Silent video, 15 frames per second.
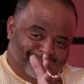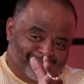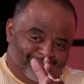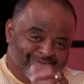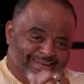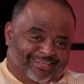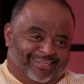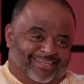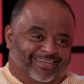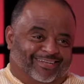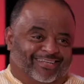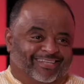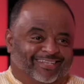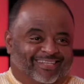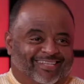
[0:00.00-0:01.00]
I'll fly you
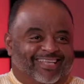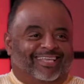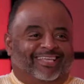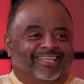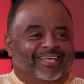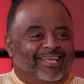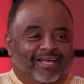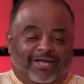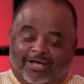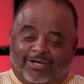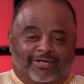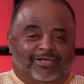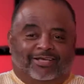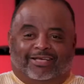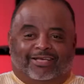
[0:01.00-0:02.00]
to Africa
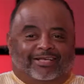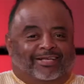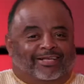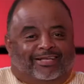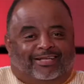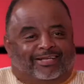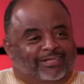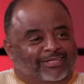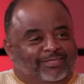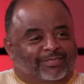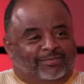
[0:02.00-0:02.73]
and pick one out